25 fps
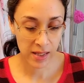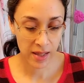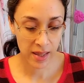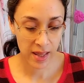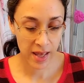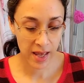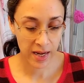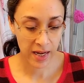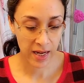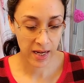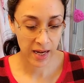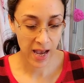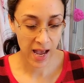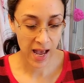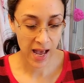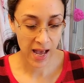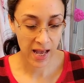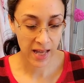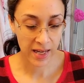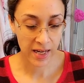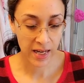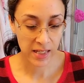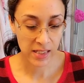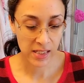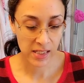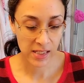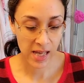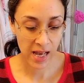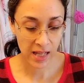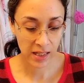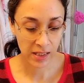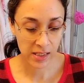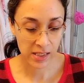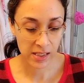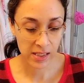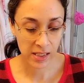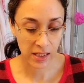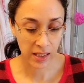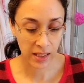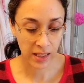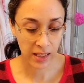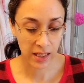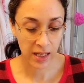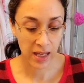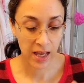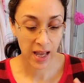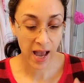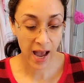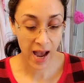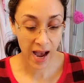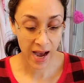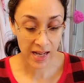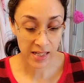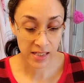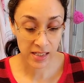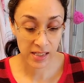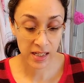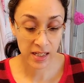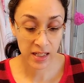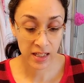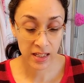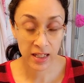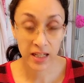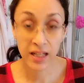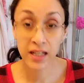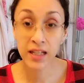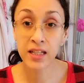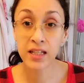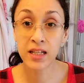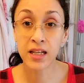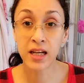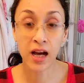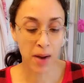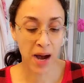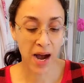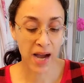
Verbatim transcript: that it had salicylic acid in it.